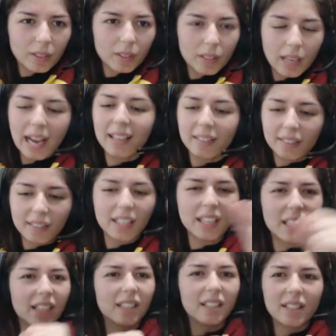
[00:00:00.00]
I
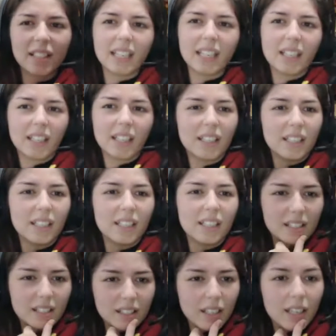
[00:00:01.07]
think it
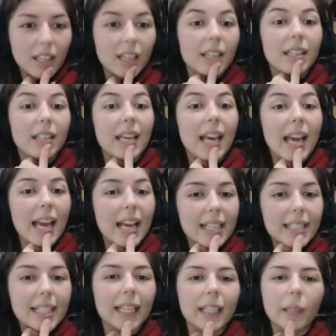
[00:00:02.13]
is. Yes,
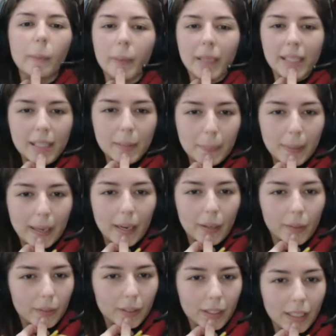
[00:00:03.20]
salão
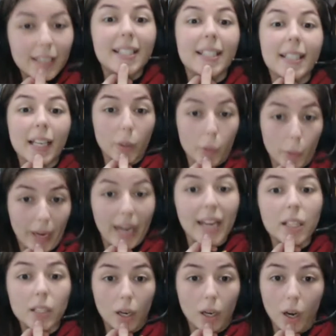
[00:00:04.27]
principal. It's the
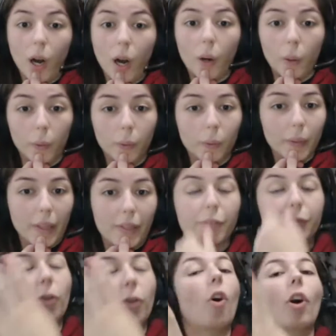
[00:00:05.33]
great hall with
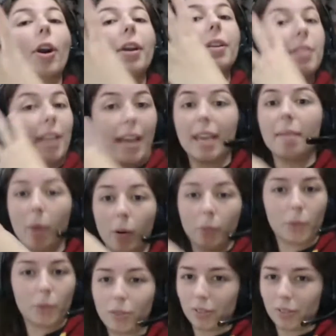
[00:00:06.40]
4 tables.